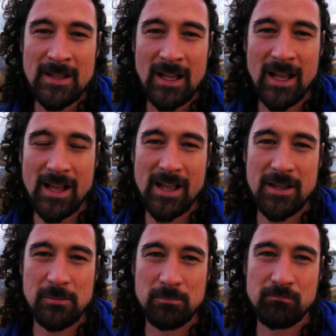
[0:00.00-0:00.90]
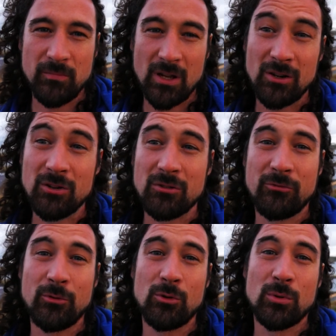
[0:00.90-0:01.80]
And I look
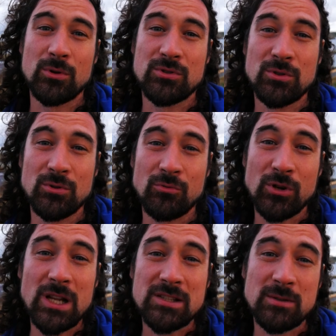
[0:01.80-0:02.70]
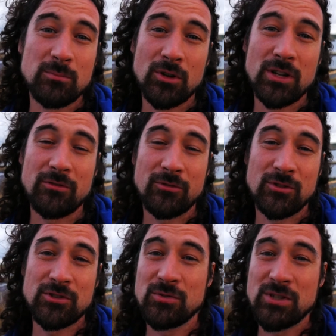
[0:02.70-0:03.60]
forward to raising money for
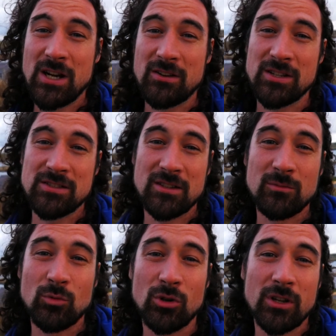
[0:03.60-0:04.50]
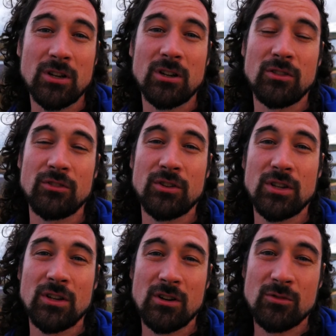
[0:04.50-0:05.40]
the two charities that I'm walking on
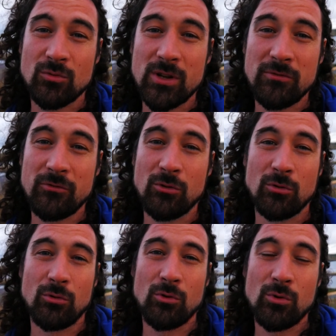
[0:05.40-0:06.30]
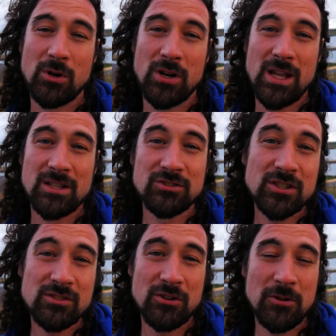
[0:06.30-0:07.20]
the Ireland Way for, who are
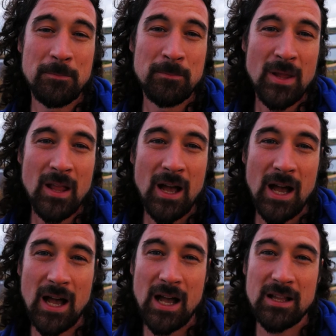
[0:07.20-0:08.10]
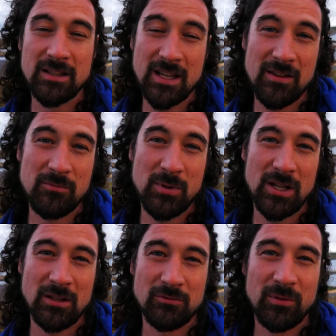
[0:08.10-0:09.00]
Jigsaw and the Kevin
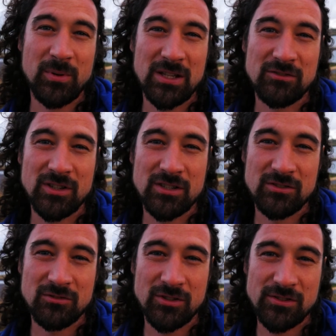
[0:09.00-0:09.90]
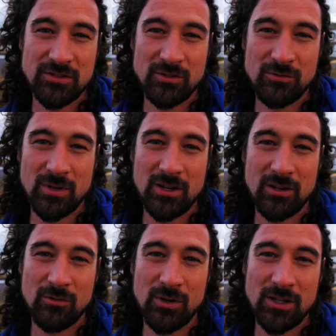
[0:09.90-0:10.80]
Bell Repatriation Trust, who
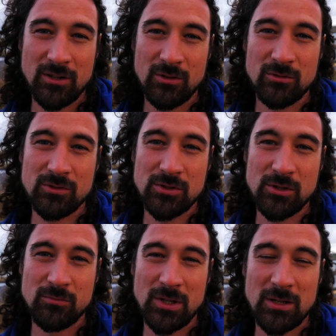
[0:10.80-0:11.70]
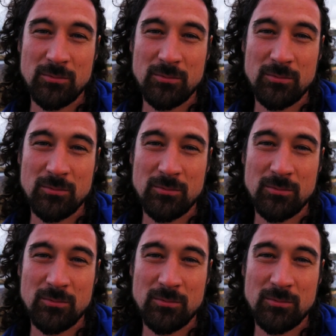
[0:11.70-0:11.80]
are quite close to me.